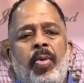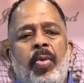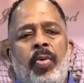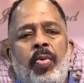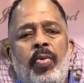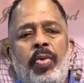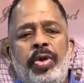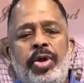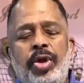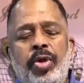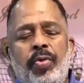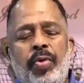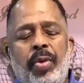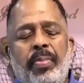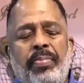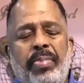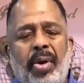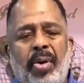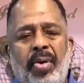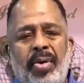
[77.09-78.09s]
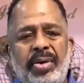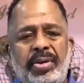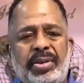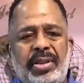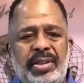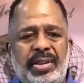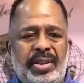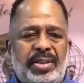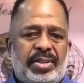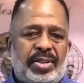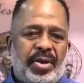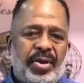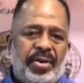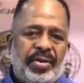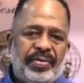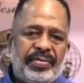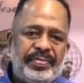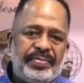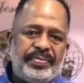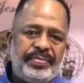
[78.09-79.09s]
when you were born to this earth,